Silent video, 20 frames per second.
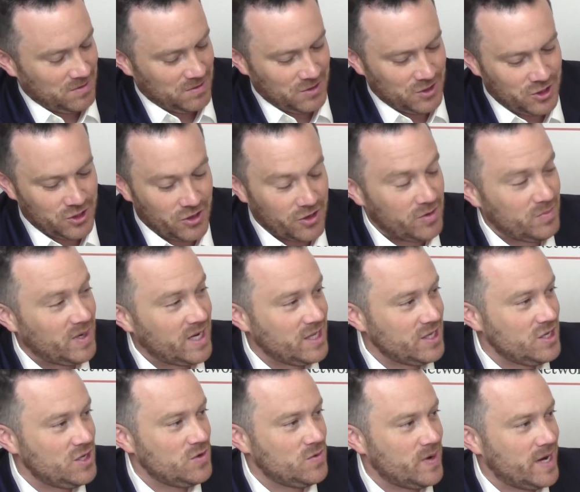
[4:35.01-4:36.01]
started by
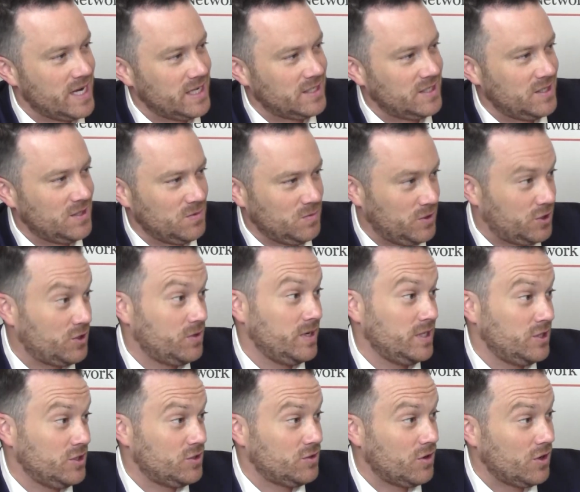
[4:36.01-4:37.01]
the U.S., which
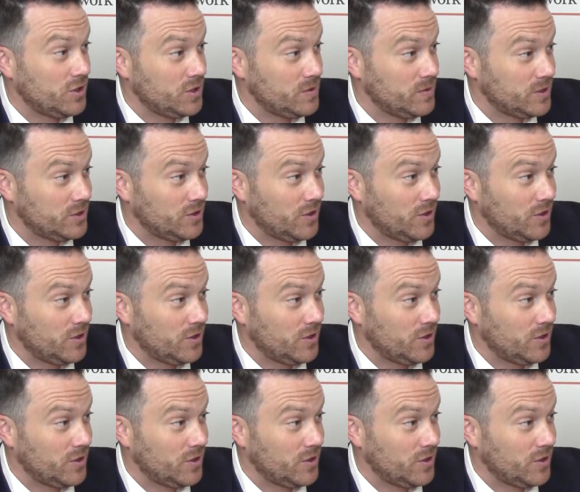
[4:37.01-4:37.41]
creates a strong U.S.